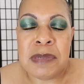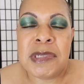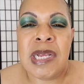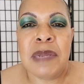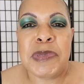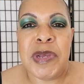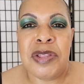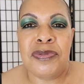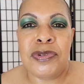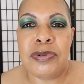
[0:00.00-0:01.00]
Sometimes my
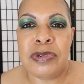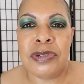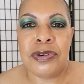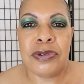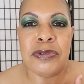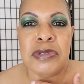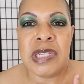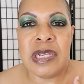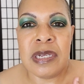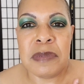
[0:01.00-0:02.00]
throat
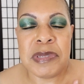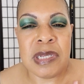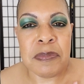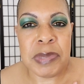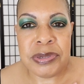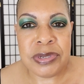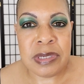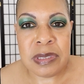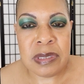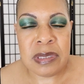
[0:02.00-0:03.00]
gurgles, hiccups, and
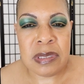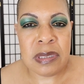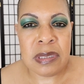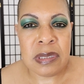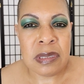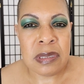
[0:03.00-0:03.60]
belches.